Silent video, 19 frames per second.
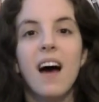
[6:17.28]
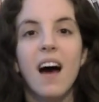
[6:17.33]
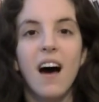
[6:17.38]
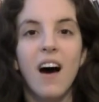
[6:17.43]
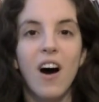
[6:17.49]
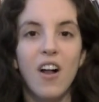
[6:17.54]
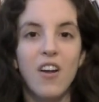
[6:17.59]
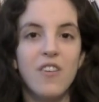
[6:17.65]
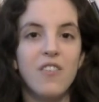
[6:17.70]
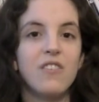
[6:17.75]

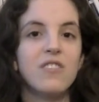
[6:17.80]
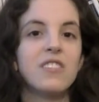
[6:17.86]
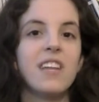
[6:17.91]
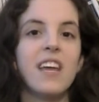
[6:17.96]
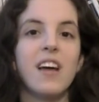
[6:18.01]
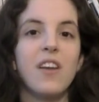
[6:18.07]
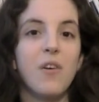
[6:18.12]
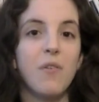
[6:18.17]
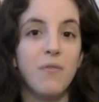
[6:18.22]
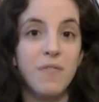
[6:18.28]

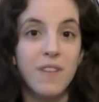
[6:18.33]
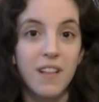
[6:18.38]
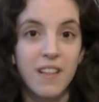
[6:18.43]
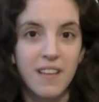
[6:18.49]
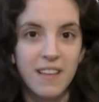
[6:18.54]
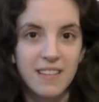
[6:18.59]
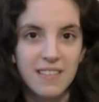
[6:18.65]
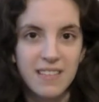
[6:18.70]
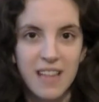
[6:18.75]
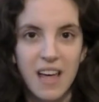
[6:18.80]
understand
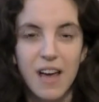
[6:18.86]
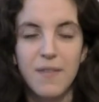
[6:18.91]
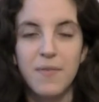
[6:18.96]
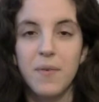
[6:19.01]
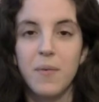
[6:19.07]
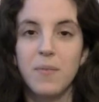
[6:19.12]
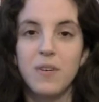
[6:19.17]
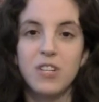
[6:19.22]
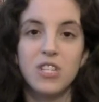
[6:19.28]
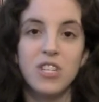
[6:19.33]
Ophelia's life
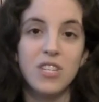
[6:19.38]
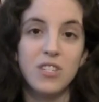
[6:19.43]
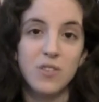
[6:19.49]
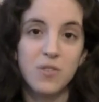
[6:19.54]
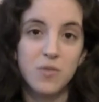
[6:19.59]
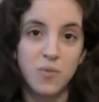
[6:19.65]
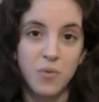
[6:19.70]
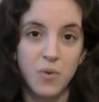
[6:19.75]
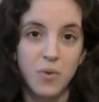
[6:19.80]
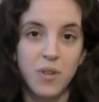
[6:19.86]
and what she's
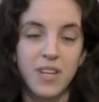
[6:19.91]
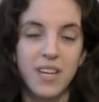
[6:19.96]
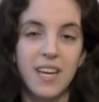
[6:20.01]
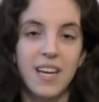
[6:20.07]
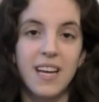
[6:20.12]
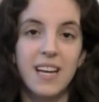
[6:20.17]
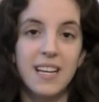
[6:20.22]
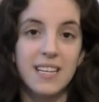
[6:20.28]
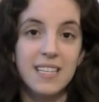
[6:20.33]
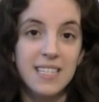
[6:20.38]

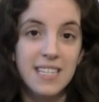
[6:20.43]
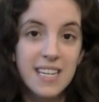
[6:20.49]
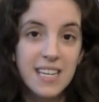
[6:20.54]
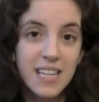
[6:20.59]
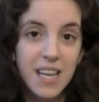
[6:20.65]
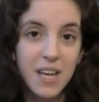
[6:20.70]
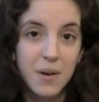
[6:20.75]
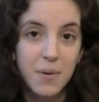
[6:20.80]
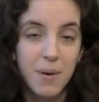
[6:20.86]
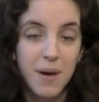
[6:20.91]
truly
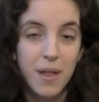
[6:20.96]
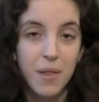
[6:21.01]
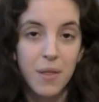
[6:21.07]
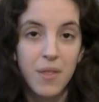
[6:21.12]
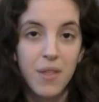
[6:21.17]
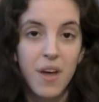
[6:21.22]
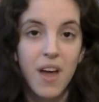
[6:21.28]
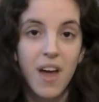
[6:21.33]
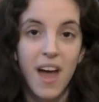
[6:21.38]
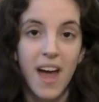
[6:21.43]
dealing
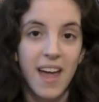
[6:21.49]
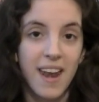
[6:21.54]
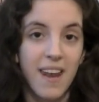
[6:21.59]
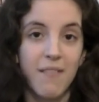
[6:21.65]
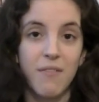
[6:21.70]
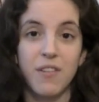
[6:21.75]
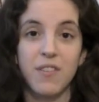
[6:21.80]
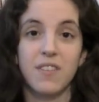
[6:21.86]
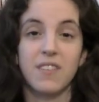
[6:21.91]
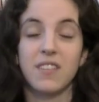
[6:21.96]
with and
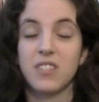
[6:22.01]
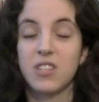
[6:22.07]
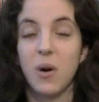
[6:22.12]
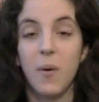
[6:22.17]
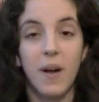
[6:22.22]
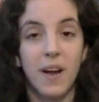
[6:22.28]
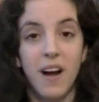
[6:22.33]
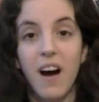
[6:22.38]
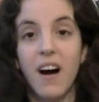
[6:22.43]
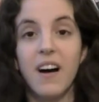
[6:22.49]
everything that's
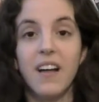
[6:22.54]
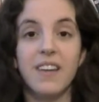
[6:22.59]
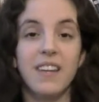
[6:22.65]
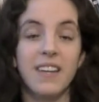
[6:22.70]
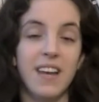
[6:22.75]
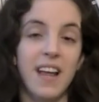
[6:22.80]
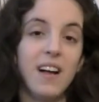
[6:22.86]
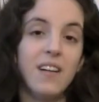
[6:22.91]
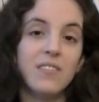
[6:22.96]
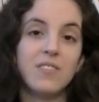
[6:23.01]
going on
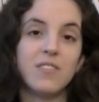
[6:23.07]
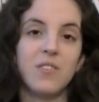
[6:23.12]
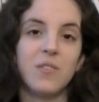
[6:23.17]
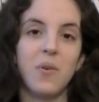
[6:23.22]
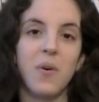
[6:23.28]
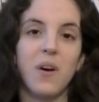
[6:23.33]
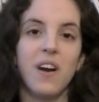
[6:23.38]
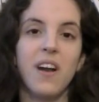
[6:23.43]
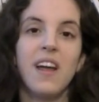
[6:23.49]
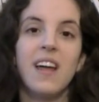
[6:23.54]
in
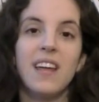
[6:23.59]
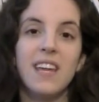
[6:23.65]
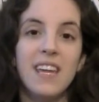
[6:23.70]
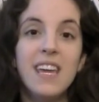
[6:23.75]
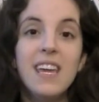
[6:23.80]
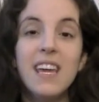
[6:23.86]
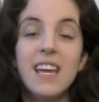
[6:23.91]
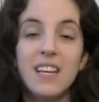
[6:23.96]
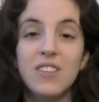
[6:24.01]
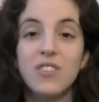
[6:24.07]
Elsinore.
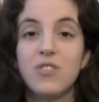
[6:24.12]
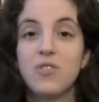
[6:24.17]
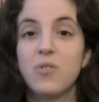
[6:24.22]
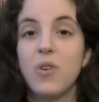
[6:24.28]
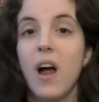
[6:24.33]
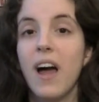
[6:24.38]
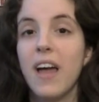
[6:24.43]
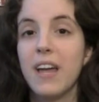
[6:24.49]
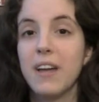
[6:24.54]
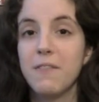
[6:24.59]
He is
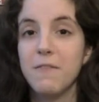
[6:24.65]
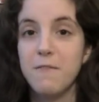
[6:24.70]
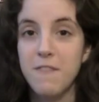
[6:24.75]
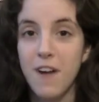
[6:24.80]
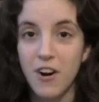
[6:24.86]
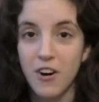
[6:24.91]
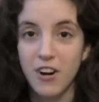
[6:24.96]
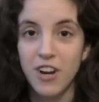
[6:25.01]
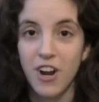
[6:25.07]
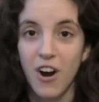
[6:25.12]
trying
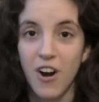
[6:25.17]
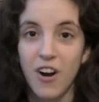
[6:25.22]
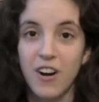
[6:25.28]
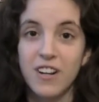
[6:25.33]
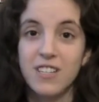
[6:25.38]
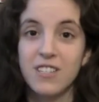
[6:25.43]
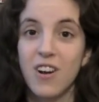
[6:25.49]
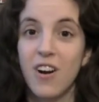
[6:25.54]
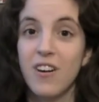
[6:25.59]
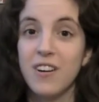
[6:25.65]
very hard.
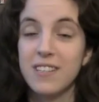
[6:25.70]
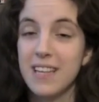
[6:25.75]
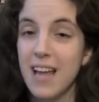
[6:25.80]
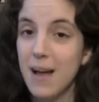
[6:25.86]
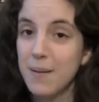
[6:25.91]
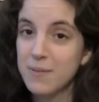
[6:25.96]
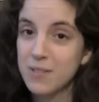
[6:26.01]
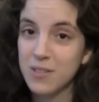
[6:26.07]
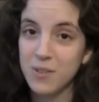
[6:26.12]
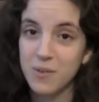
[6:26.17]
His heart is
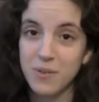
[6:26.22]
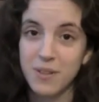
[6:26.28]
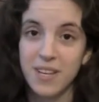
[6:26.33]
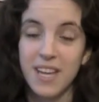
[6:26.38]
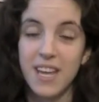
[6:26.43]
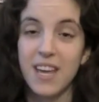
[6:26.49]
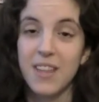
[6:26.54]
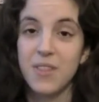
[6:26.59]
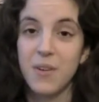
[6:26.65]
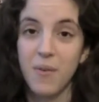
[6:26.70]

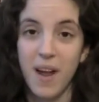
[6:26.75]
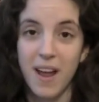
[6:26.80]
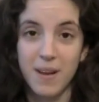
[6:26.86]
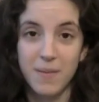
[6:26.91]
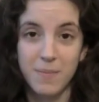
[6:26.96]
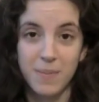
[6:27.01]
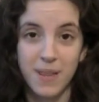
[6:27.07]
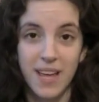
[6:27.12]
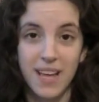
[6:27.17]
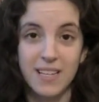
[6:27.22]
absolutely in the
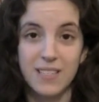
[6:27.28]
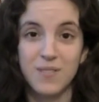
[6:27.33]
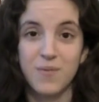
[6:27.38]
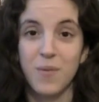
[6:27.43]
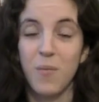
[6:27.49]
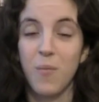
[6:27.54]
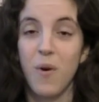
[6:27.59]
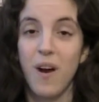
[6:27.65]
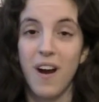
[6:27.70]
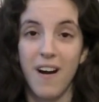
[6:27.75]
right place
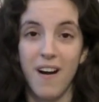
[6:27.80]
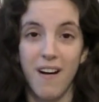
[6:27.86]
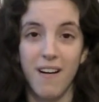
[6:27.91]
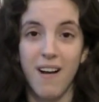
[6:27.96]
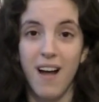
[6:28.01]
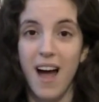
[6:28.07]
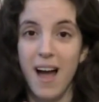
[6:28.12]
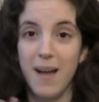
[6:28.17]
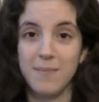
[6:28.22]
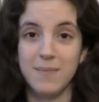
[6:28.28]
from
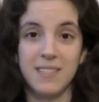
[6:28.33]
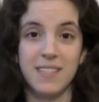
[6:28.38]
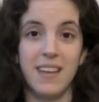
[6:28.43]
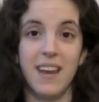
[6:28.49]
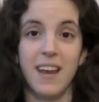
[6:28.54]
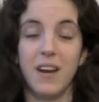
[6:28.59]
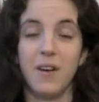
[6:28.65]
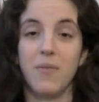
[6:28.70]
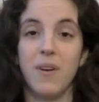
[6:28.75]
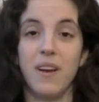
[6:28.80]
where I'm
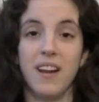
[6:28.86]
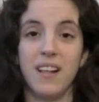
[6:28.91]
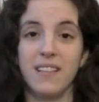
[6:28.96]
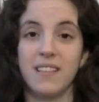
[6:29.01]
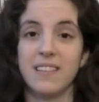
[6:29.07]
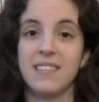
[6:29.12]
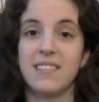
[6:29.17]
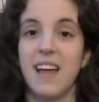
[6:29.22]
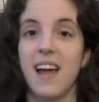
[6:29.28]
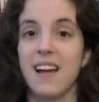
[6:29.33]
sitting reading
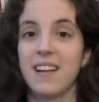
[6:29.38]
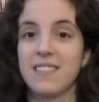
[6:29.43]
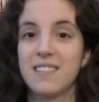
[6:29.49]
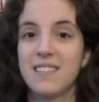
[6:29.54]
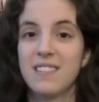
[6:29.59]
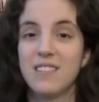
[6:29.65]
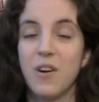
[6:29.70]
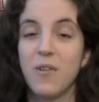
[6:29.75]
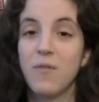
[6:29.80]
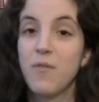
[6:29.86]
this text.
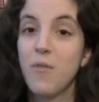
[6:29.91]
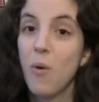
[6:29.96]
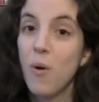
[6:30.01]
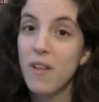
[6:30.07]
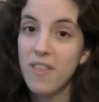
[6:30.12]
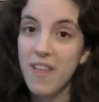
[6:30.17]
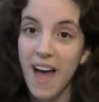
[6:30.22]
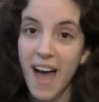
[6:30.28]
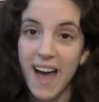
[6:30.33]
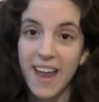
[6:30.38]
So
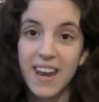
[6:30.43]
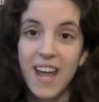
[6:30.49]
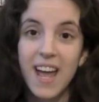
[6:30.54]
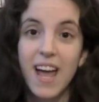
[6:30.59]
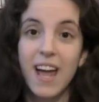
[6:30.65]
for that,